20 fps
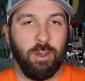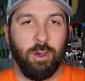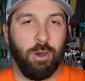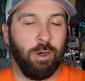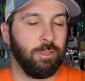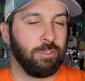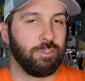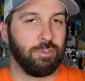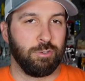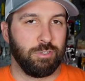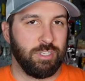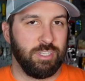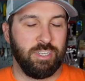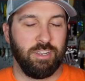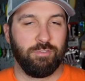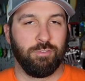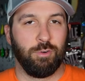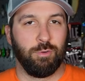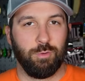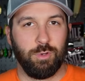All sorts of
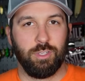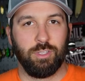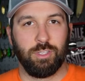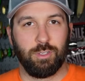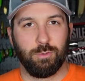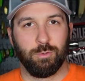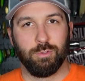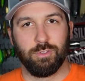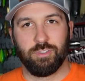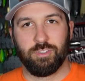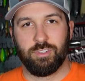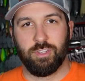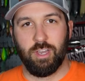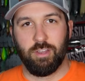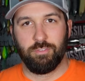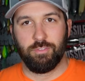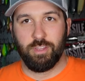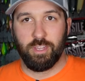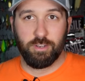different really cool stuff.